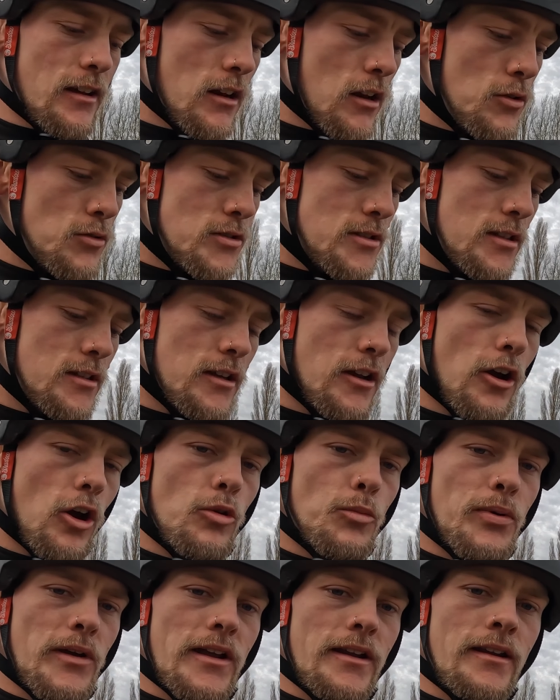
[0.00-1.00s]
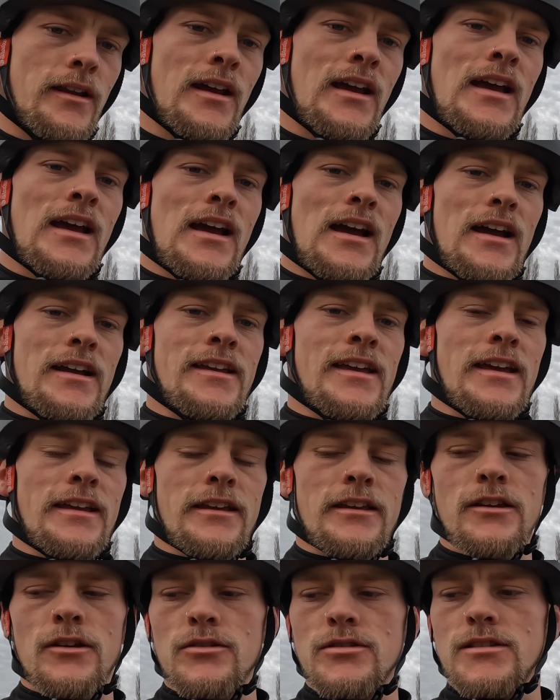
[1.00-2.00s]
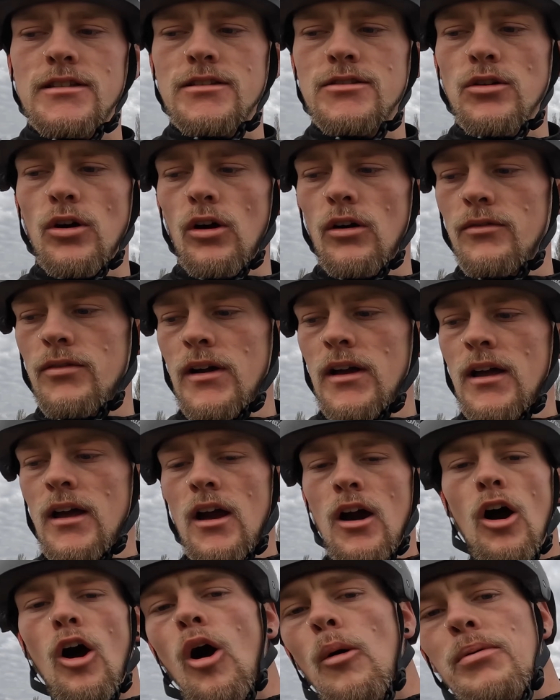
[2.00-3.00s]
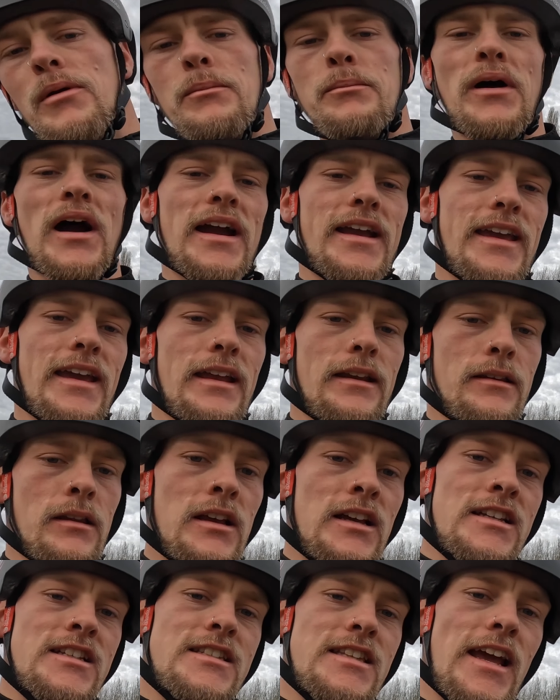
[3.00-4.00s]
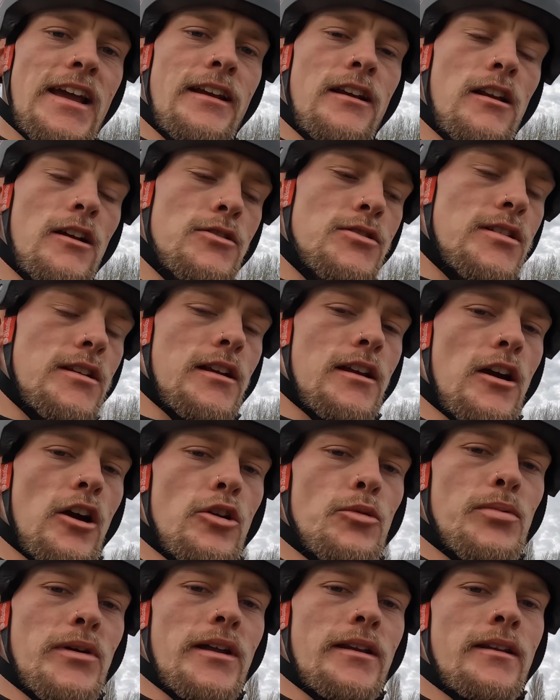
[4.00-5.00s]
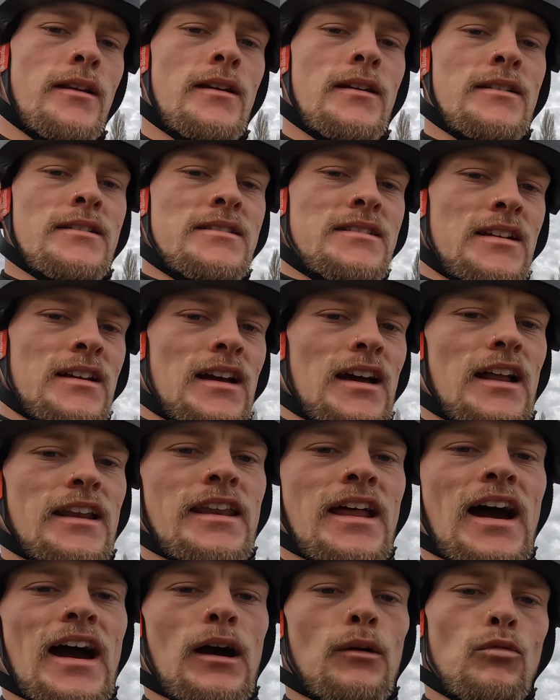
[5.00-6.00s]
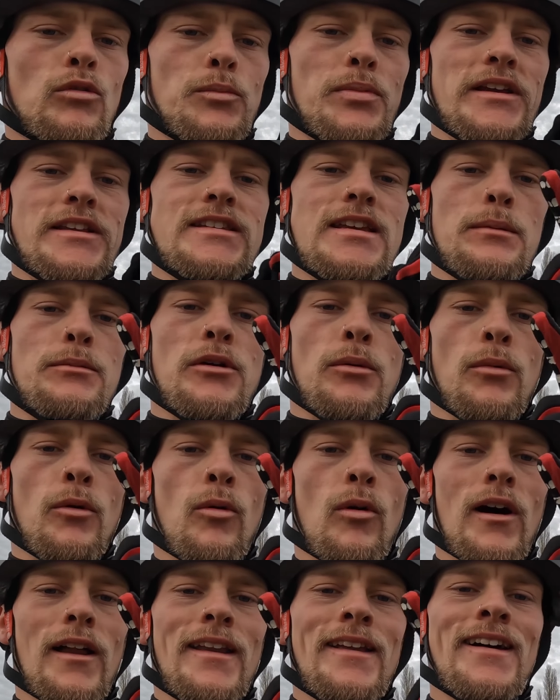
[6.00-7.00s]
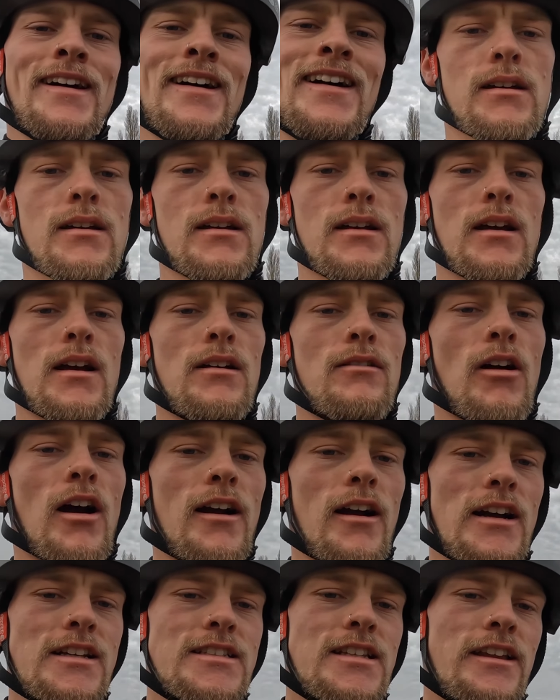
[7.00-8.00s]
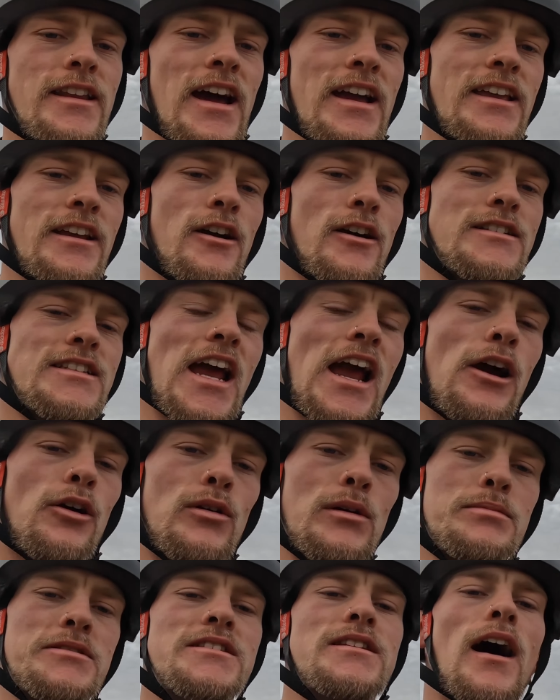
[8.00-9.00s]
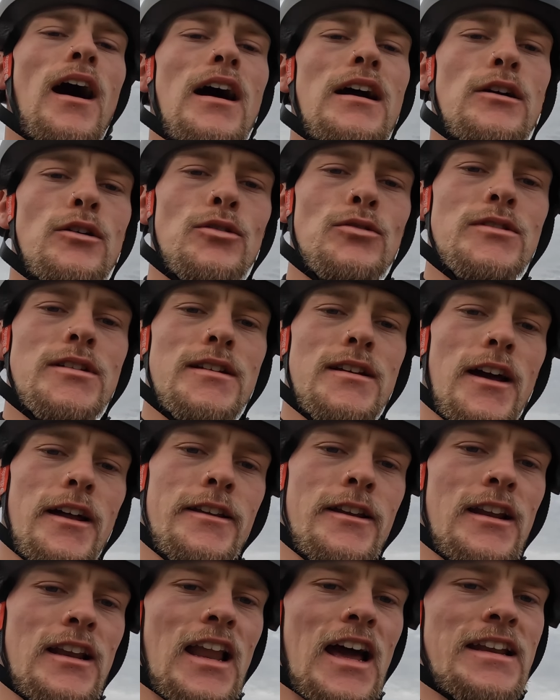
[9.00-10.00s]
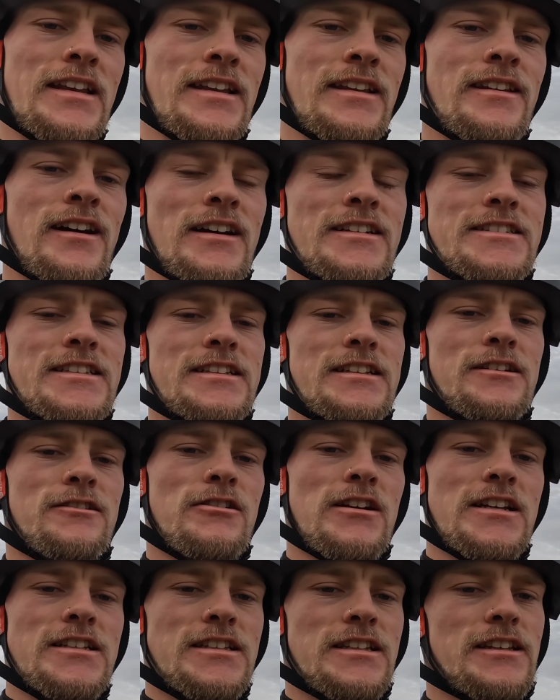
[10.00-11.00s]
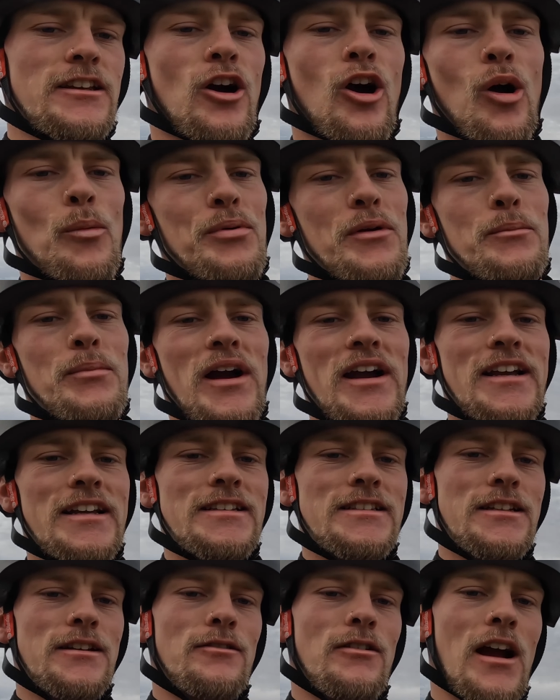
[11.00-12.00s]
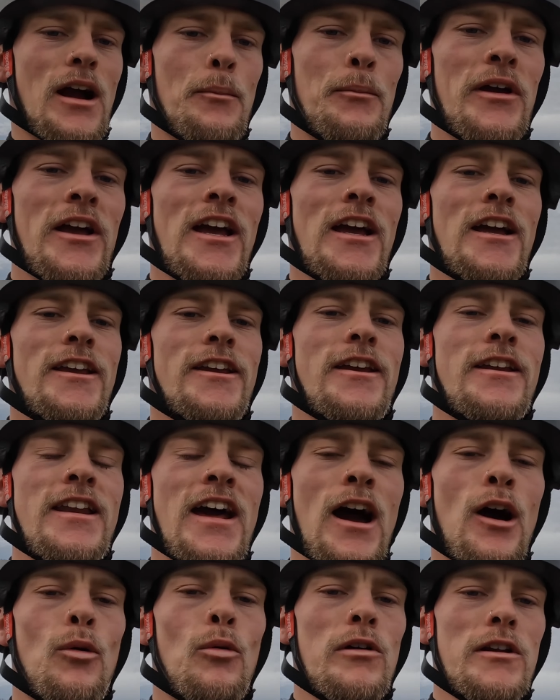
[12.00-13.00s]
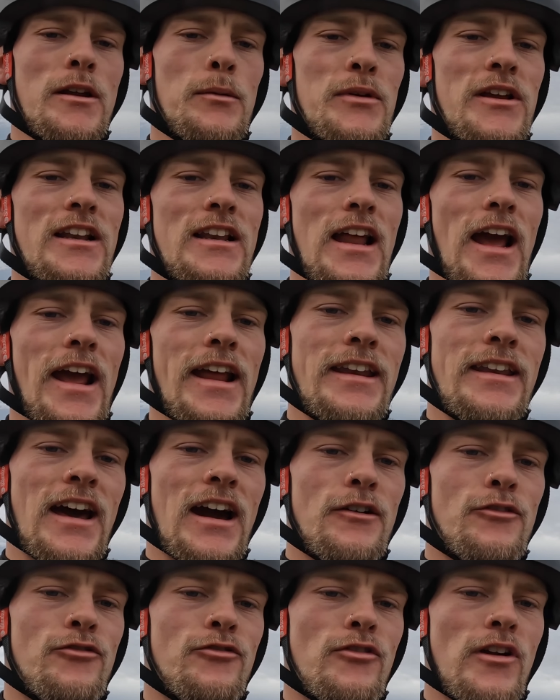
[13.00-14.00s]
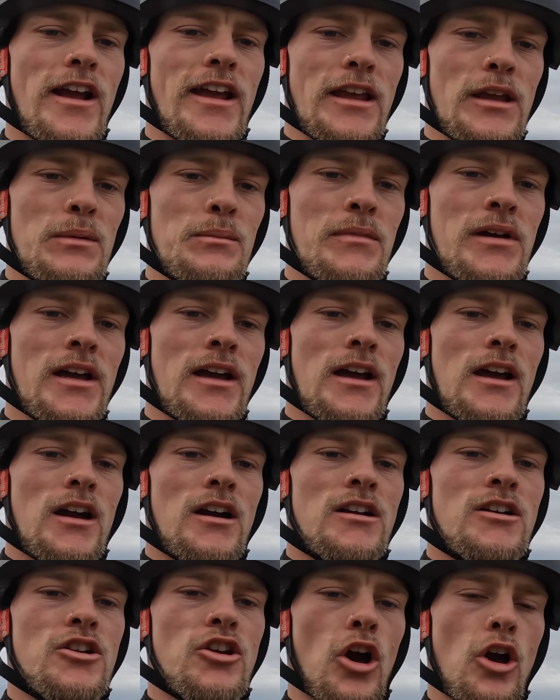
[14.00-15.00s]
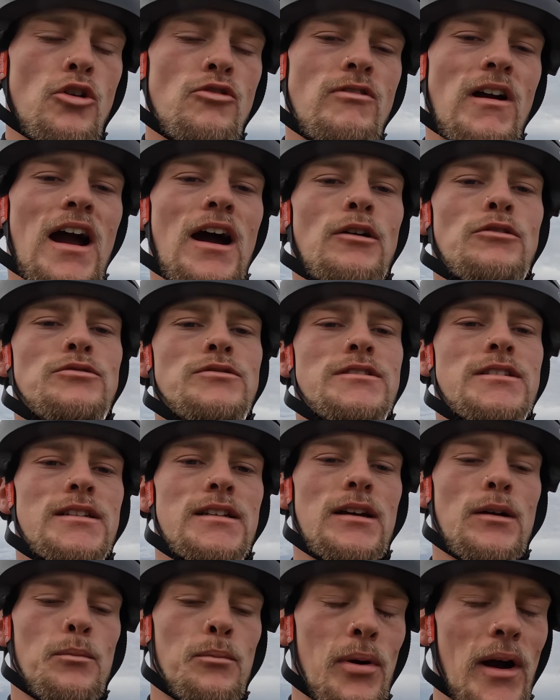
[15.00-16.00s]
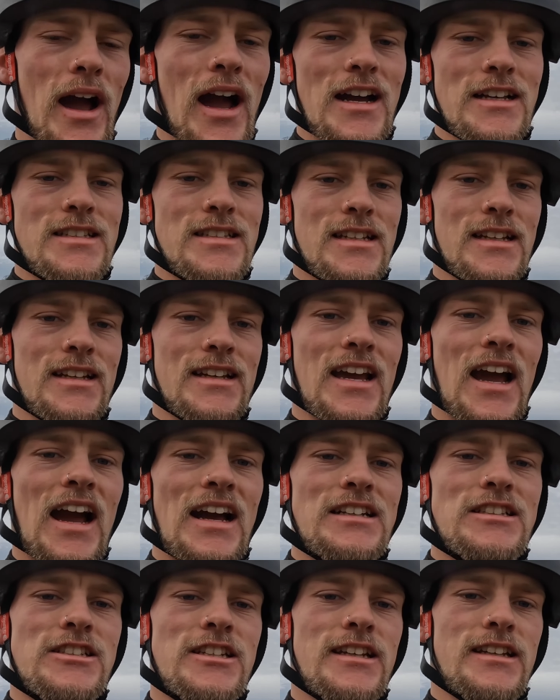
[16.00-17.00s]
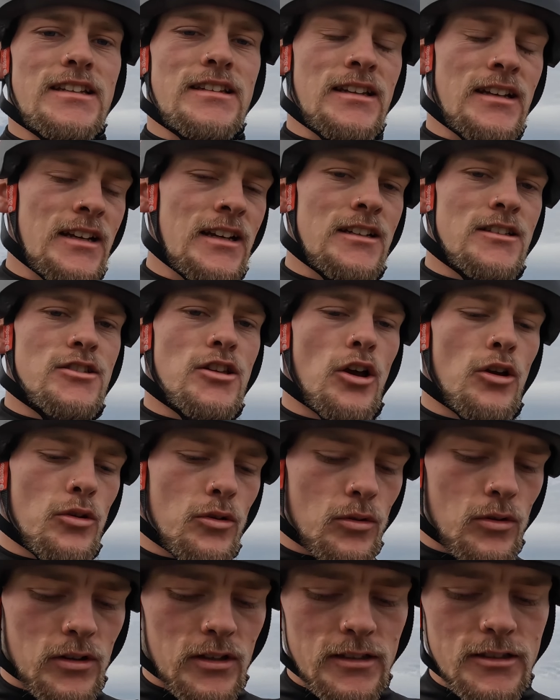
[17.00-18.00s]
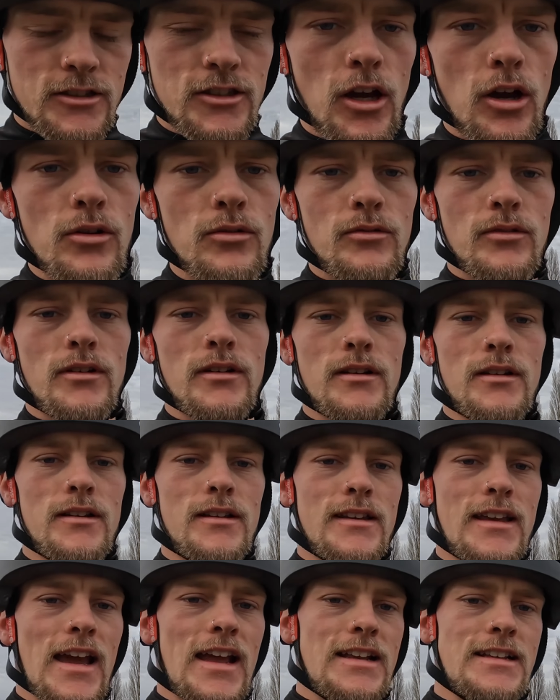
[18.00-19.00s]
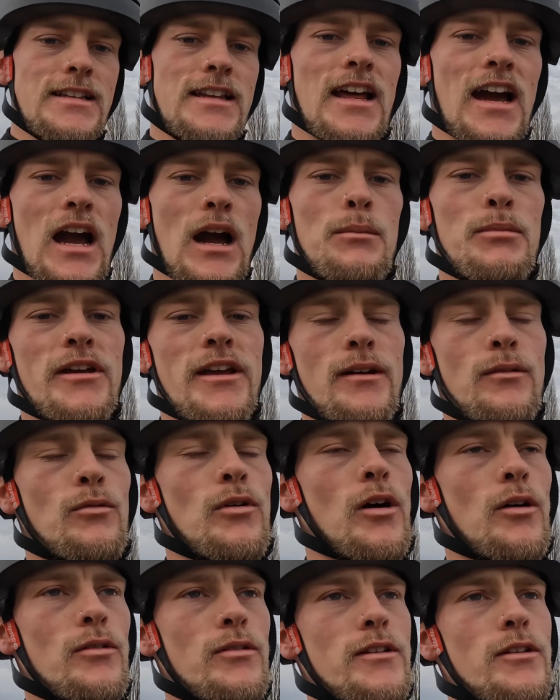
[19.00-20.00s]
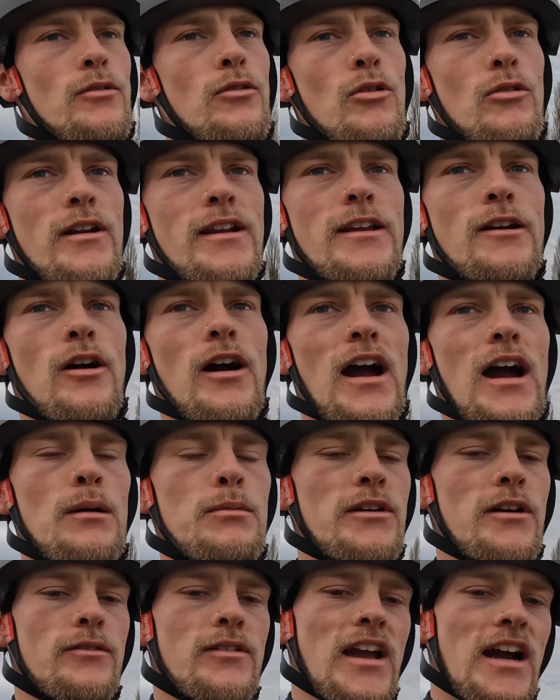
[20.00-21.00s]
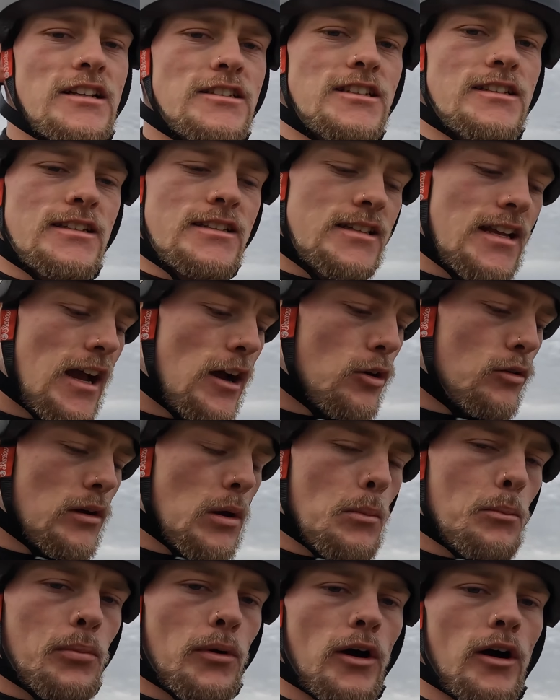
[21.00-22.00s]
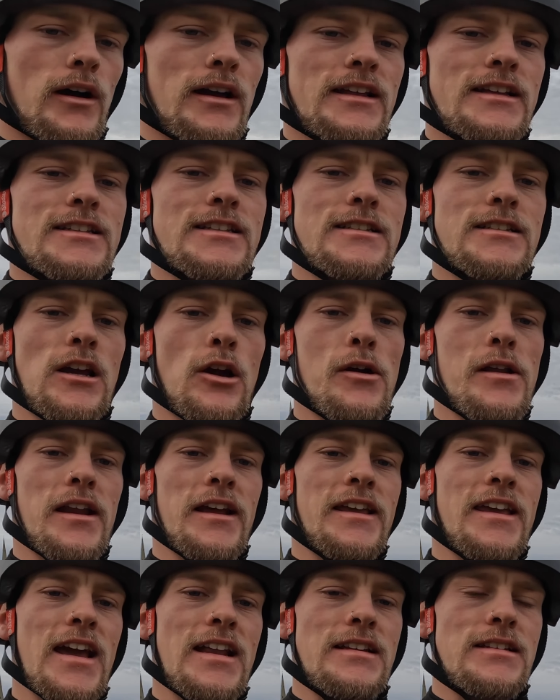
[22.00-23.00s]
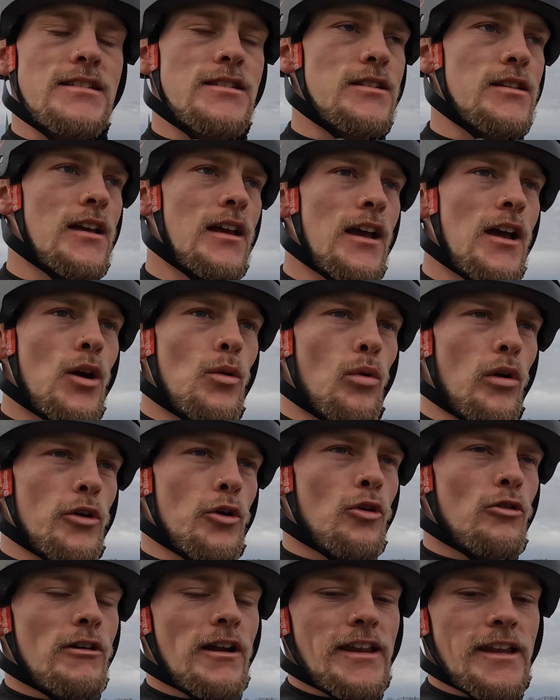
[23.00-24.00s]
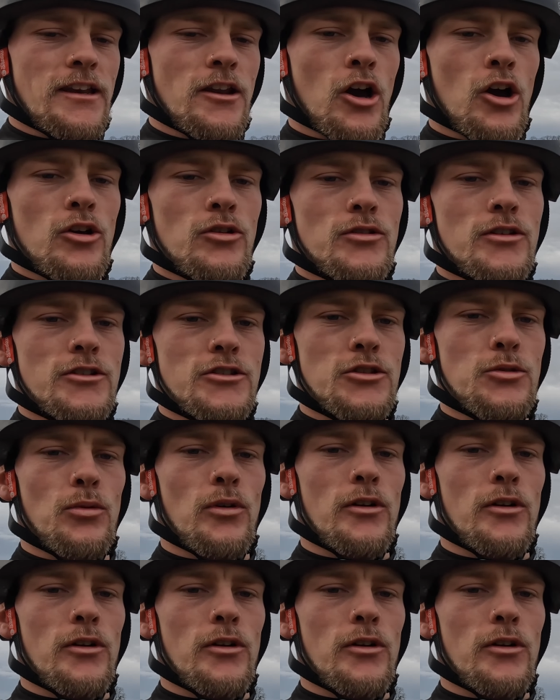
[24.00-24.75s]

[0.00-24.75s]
close to the coping and get you used to sort of hopping back in, staying close to the coping. And that would be tip number 1. Right guys, so now you've got tail whips dialed and you're landing 90 degrees and you're hopping back into the ramp. You now want to be letting that frame go round past catching. So don't get into the habit, well, you've already got a habit of catching the tail whip, but this is going against what you already know, because you